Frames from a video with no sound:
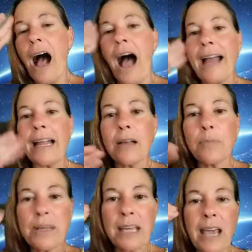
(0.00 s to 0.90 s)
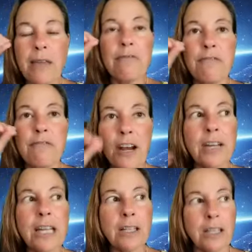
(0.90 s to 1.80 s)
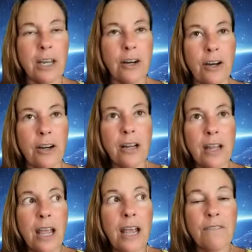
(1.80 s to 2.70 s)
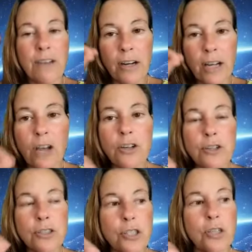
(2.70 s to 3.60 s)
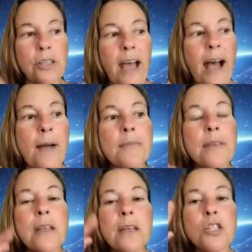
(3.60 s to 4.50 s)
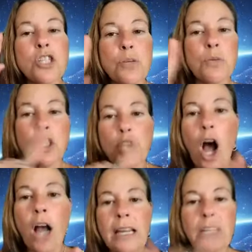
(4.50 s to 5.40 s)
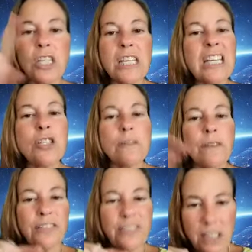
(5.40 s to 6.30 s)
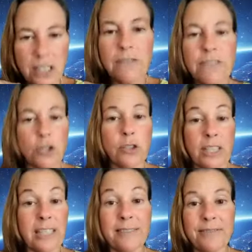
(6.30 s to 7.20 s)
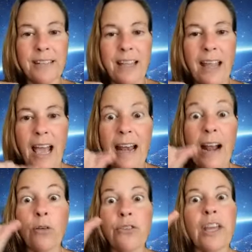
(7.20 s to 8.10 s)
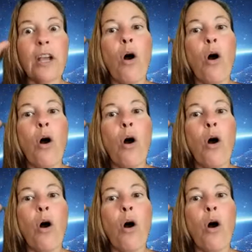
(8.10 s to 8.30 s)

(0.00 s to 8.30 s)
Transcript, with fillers: i became very clear and very understood that she was talking to each of us individually and i was like